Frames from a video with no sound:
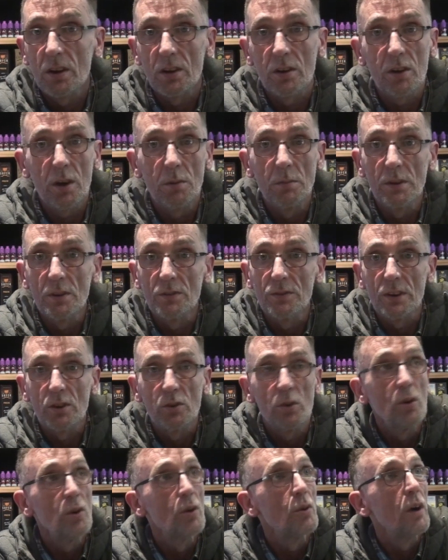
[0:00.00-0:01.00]
Come and have a
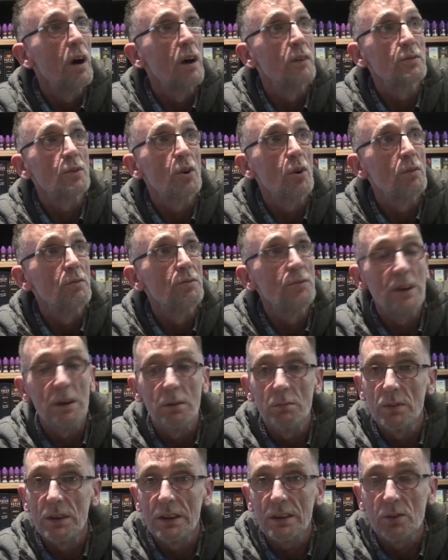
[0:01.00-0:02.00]
go. I've got
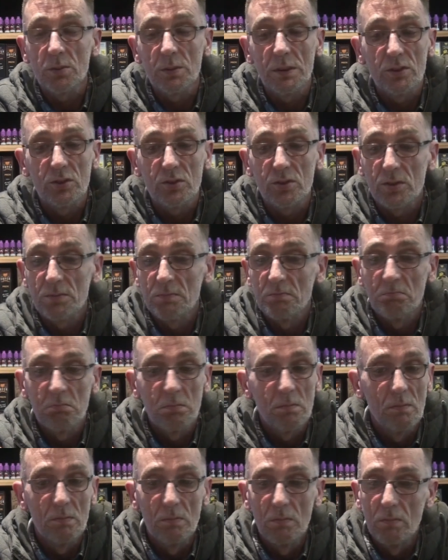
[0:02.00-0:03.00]
vape liquids,
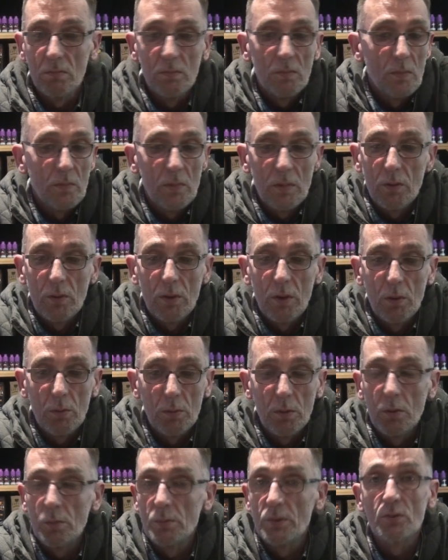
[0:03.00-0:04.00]

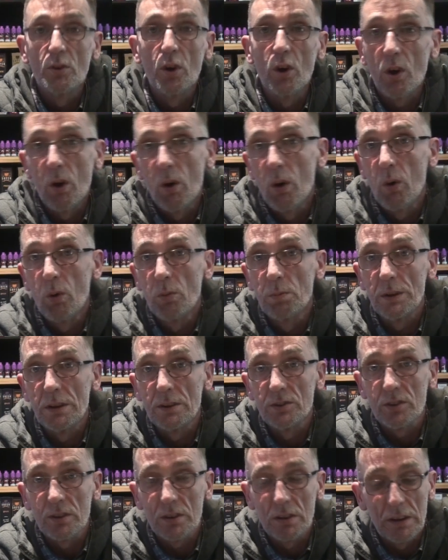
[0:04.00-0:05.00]
we've got it all
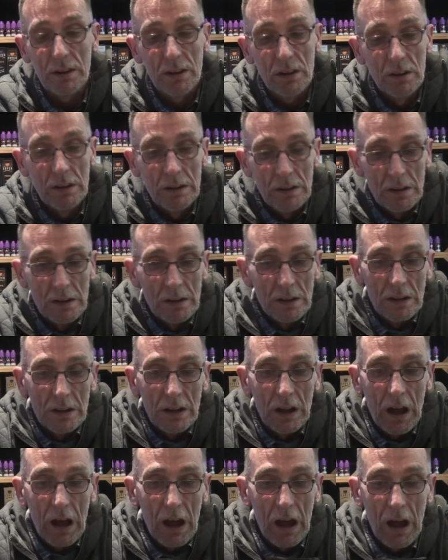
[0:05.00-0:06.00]
basically.
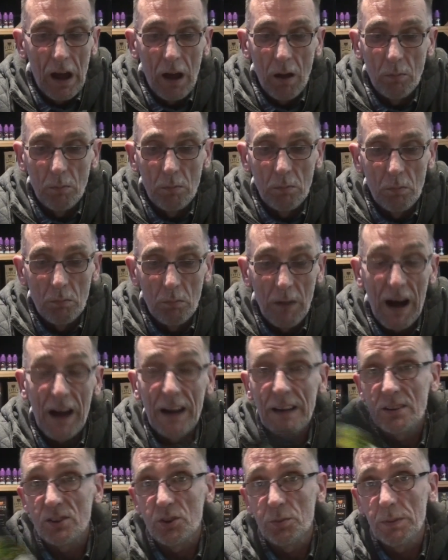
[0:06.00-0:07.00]

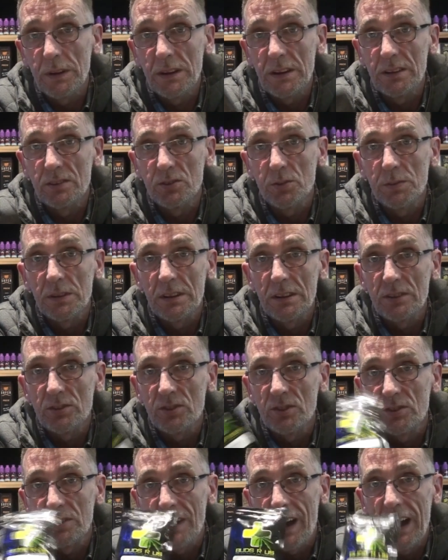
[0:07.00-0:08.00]
My experience with this
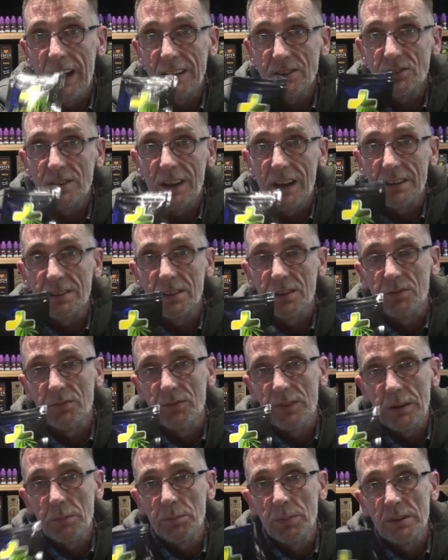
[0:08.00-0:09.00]
is I started
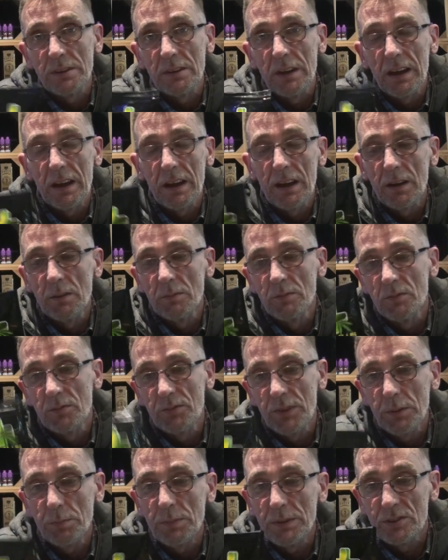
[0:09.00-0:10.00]
vaping
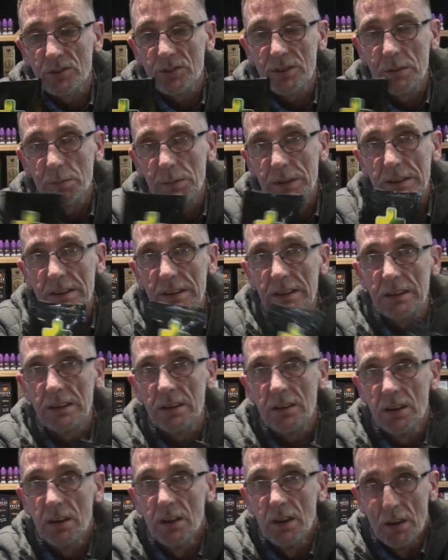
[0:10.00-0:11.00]

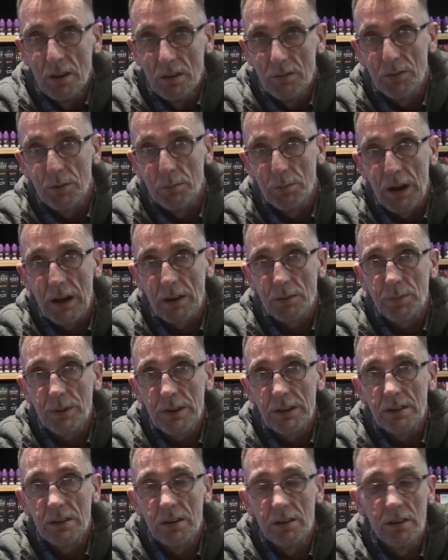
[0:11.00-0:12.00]
CBD for back
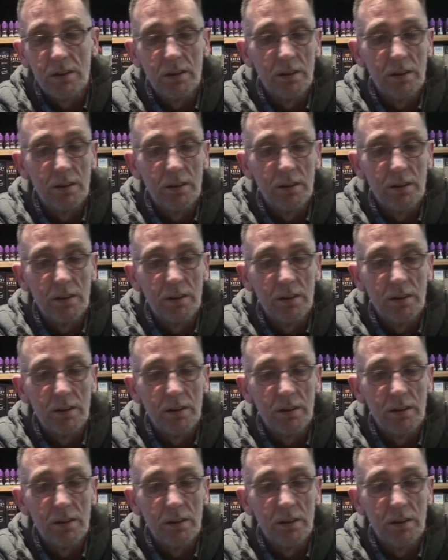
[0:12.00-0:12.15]
pain,